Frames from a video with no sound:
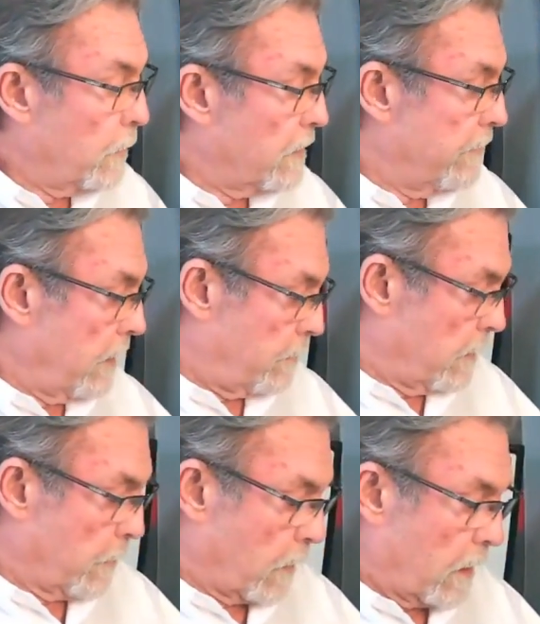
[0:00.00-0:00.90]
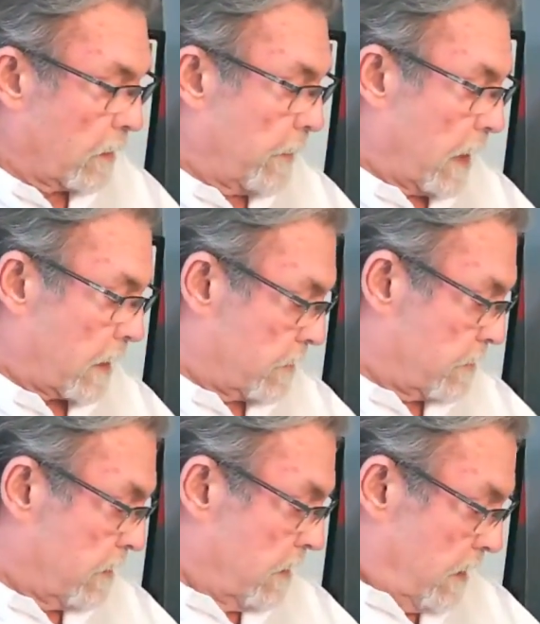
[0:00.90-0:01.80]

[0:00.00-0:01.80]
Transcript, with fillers: we developed a Marauder package.